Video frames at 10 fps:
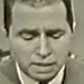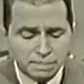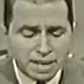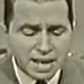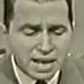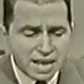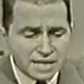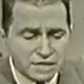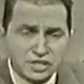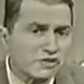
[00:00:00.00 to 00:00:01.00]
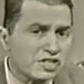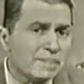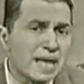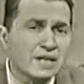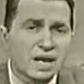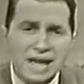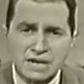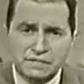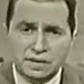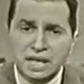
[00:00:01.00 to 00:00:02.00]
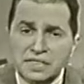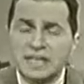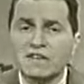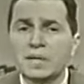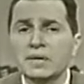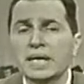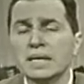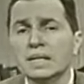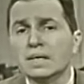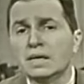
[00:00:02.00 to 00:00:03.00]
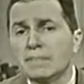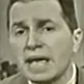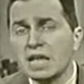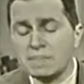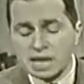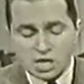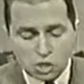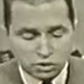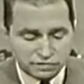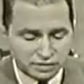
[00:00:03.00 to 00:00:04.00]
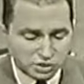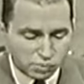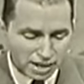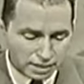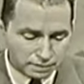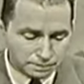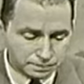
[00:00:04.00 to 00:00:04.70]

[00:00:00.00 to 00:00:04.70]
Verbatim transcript: may, in addition to being delightful, a thing of beauty, may be useful as well.